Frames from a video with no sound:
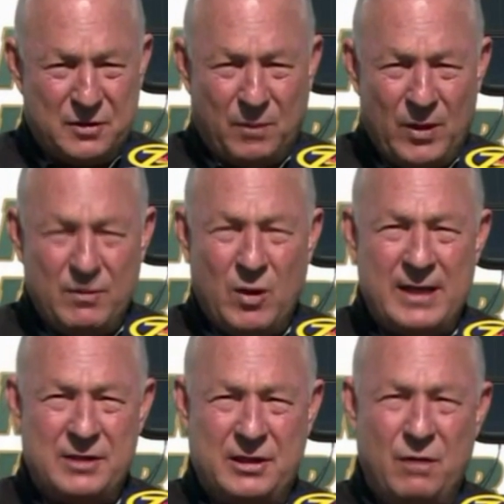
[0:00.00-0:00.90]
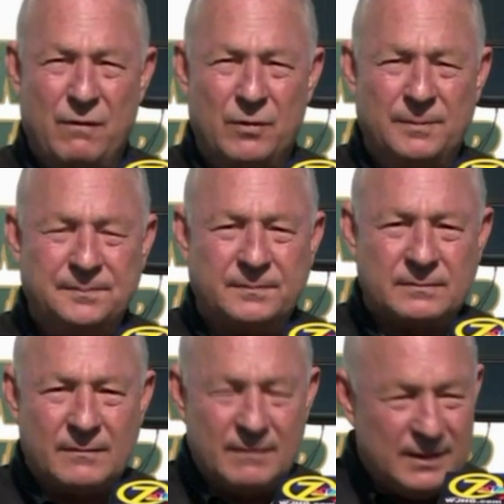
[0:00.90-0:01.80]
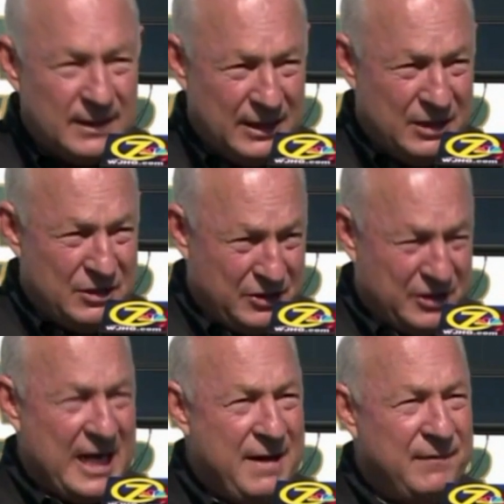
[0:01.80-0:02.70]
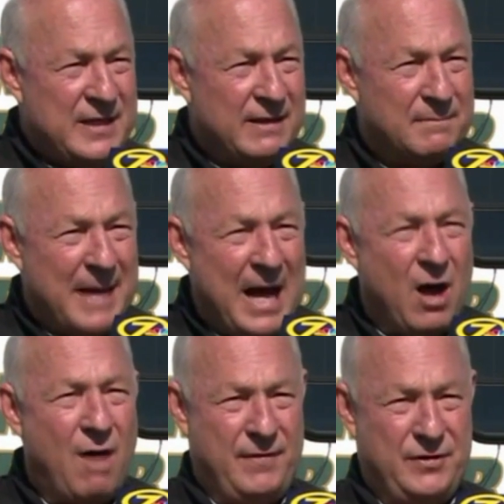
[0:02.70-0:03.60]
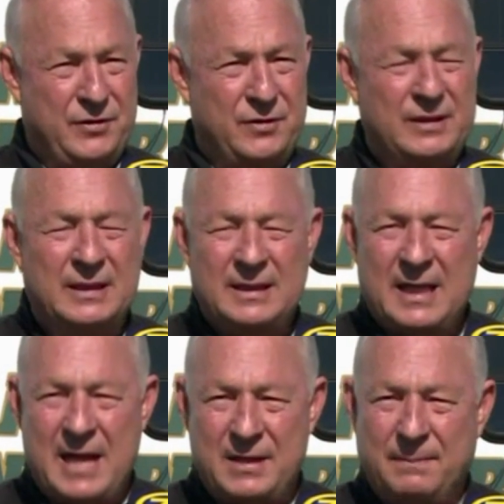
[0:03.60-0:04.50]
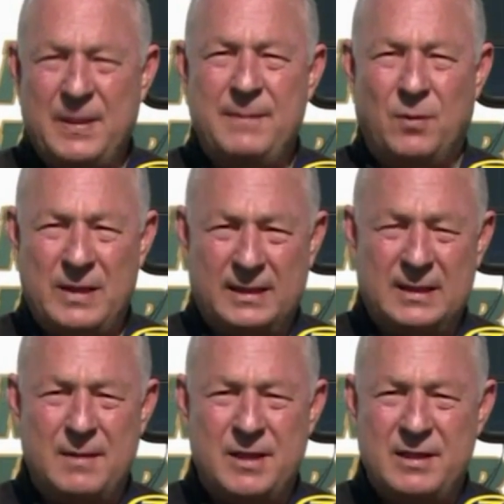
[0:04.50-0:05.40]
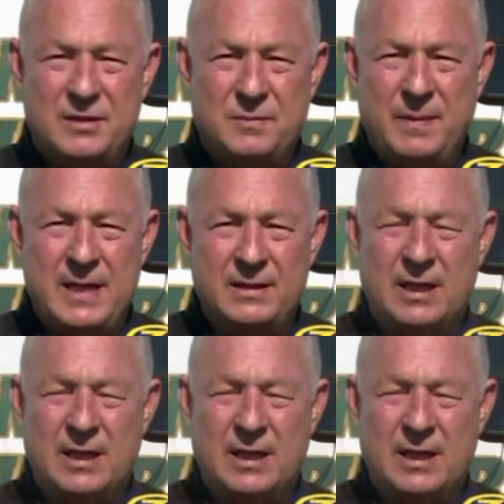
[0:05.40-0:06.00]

spring break is over is the safety of my officers and the people that come to this beach.